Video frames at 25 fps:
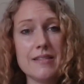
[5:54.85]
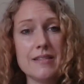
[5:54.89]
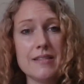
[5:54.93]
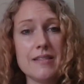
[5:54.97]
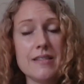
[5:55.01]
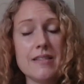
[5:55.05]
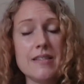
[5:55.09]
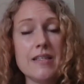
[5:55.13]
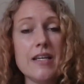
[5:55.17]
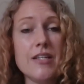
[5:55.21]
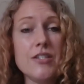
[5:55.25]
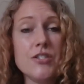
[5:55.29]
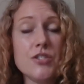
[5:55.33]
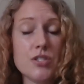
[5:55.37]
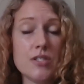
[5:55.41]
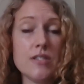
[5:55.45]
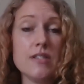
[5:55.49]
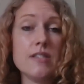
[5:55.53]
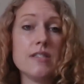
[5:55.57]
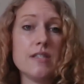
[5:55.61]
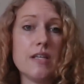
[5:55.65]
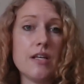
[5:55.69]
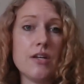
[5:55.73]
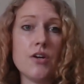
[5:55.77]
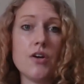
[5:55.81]
detention
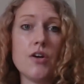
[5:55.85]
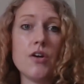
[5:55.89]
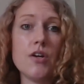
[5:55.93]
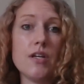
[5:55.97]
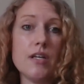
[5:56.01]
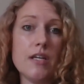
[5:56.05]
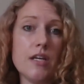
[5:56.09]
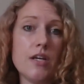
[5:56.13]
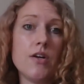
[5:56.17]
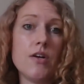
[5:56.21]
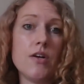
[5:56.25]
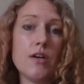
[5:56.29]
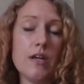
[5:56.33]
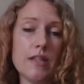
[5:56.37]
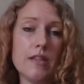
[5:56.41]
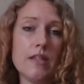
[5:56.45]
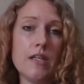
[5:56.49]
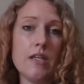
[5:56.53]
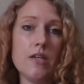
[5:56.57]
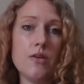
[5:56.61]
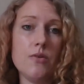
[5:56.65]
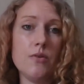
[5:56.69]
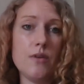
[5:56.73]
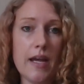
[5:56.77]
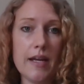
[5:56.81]
center here in the
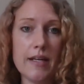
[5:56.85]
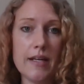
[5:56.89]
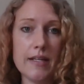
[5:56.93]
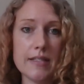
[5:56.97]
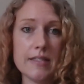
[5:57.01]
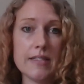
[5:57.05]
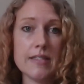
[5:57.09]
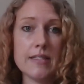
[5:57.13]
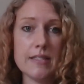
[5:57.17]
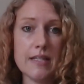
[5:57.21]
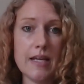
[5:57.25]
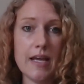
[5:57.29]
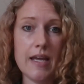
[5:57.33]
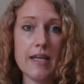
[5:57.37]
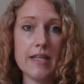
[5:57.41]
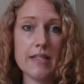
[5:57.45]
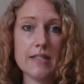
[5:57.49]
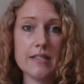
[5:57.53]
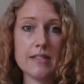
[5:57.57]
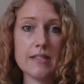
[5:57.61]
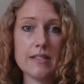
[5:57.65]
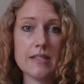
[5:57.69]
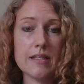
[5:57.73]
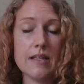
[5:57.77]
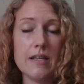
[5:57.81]
United
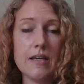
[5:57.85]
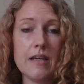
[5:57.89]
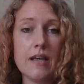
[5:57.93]
States.